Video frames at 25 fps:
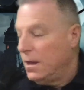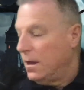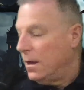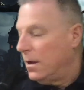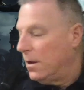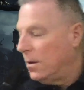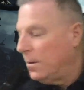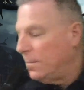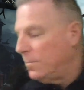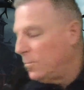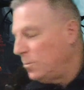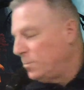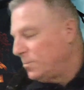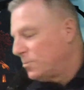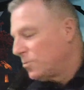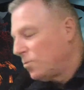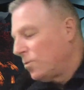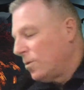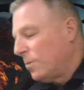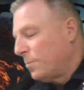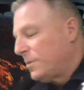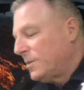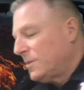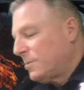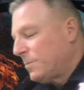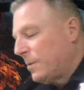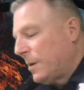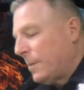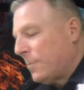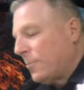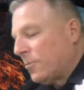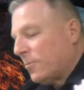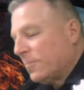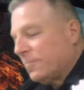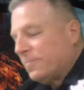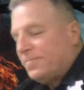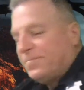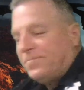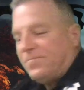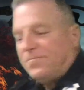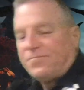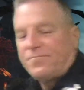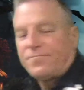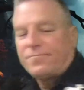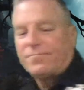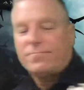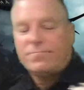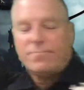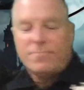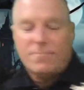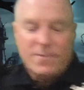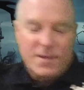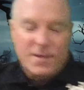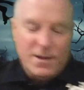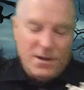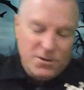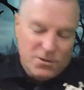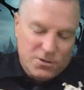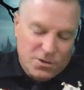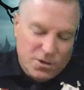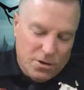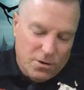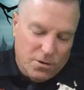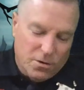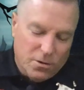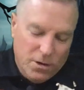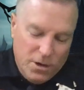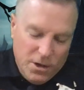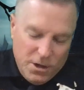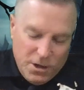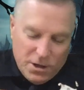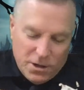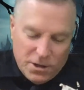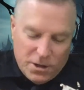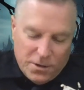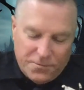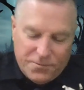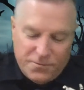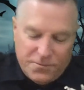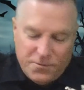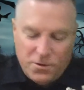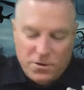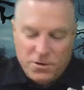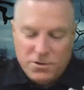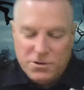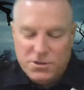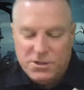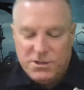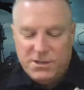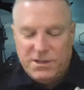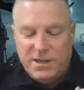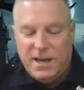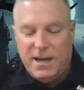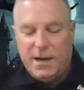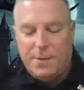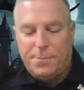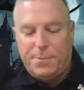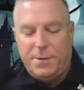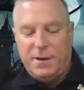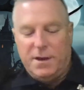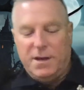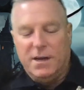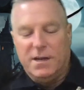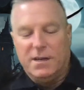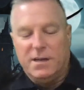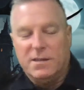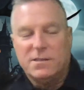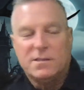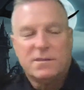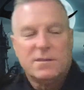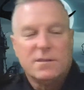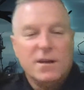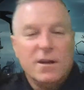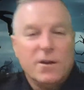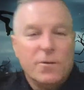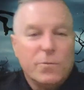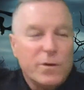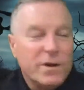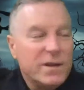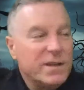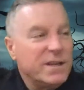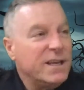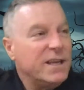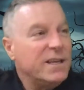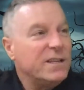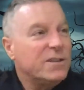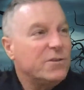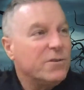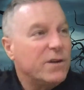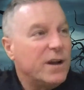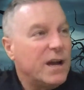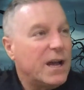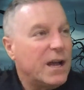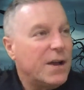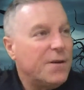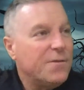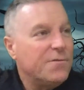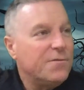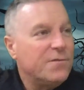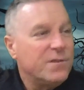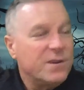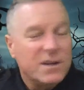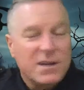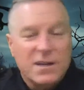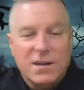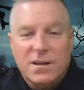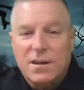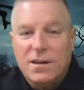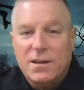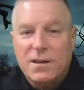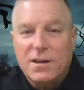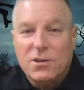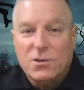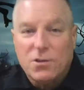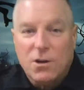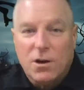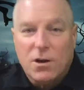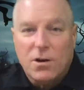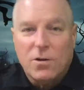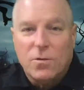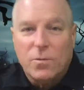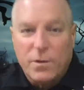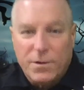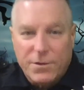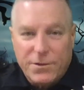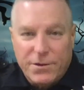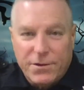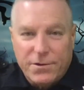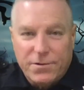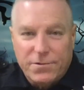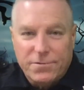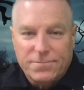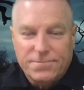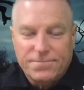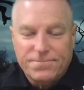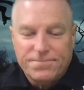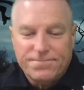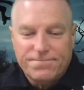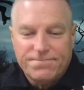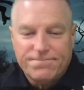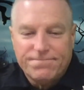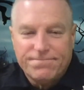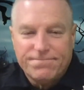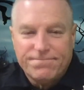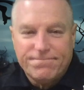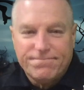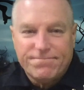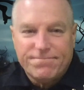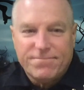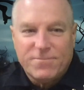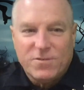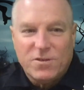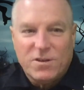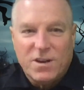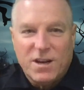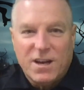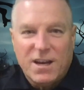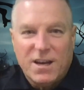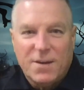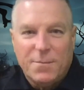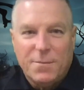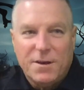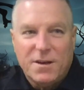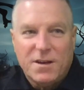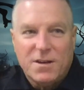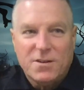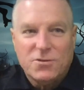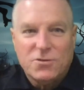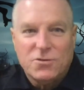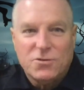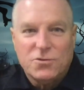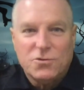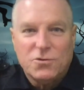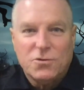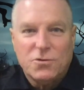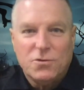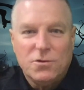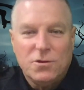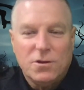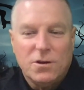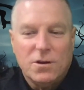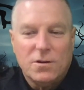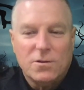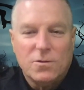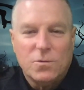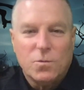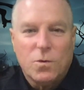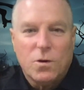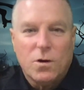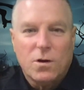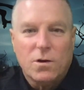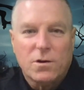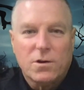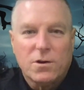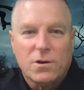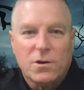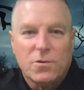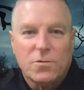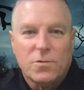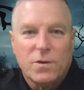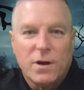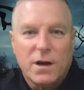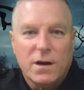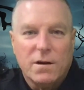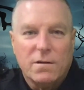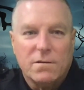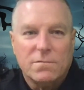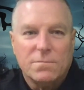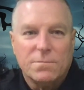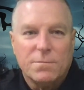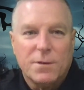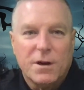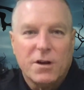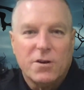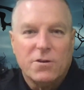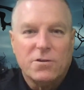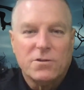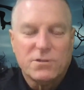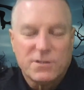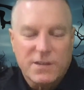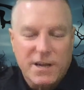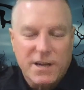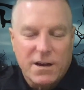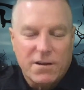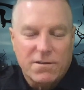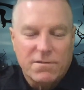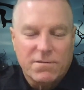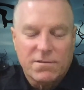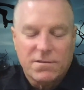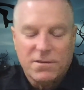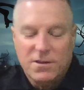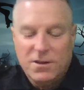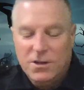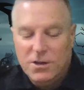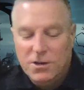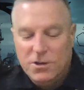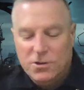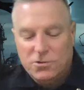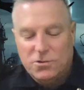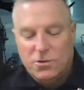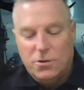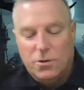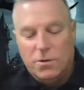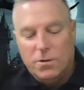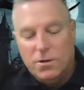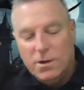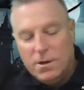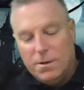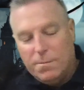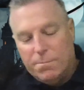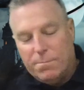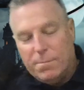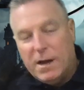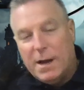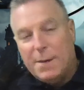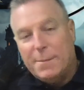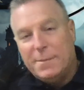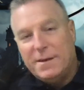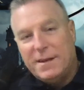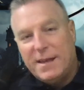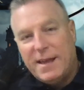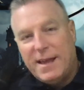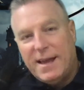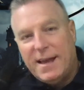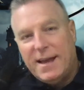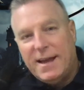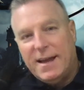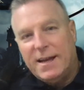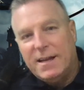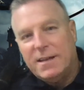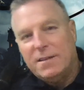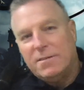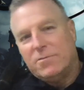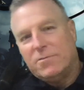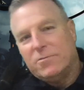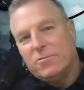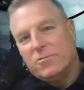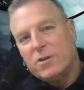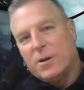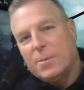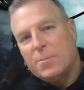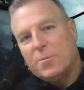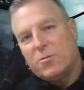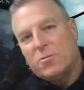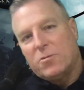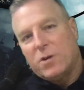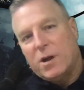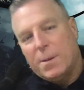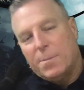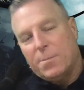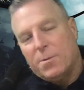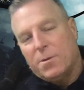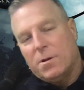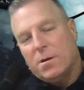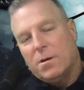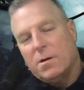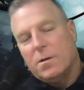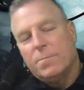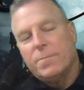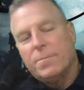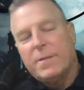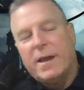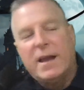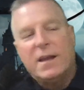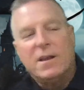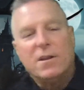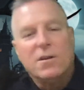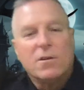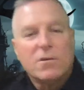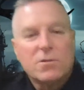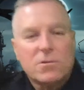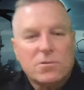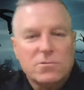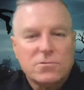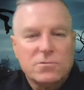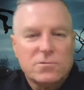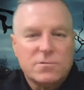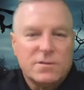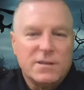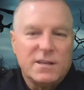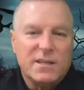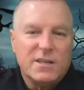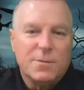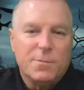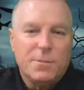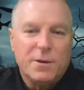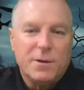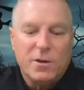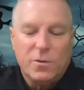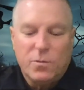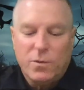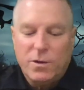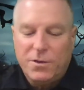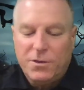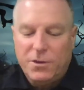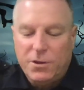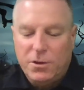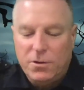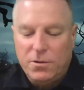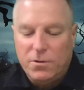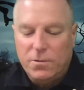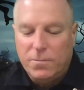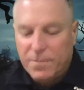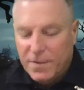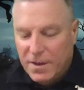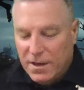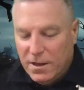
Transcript: oh, oops, wrong piece here. So the first tip is we need to have an adult with you. Mm. Yes. Okay, because you're too young walking around by yourself. So mom and dad, grandma, grandpa, and uncles need to be with you